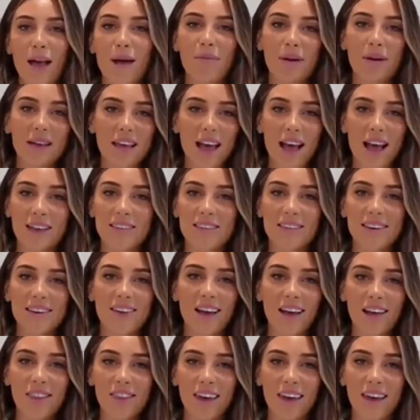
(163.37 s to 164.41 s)
But yes,
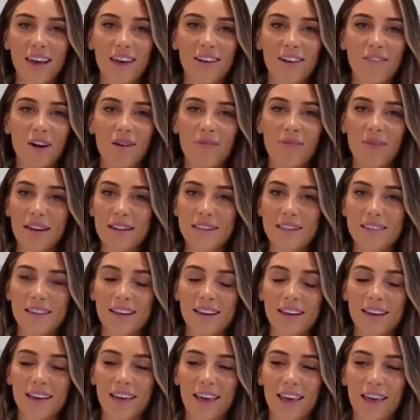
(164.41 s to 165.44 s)
nothing
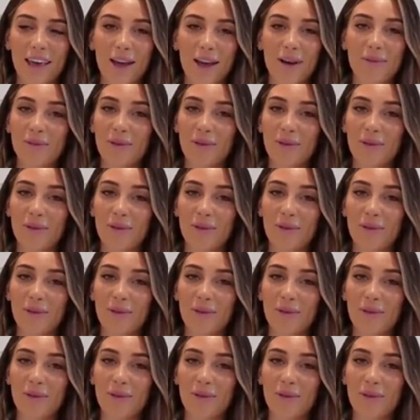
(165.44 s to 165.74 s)
romantically